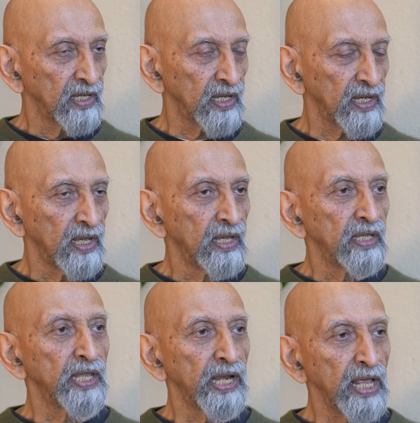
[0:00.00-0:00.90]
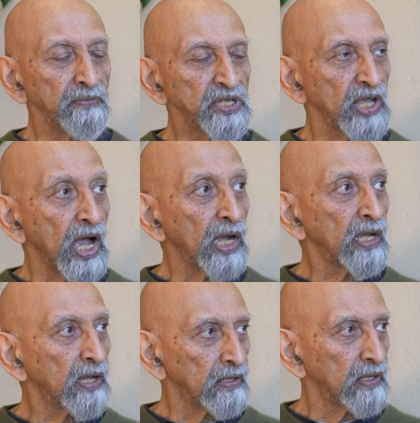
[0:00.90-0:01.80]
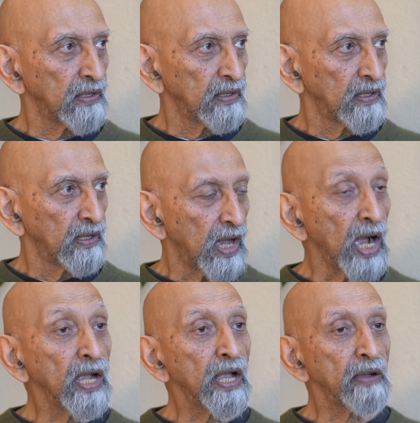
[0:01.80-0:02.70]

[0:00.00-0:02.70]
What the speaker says: Okay. The name is Anga. Anga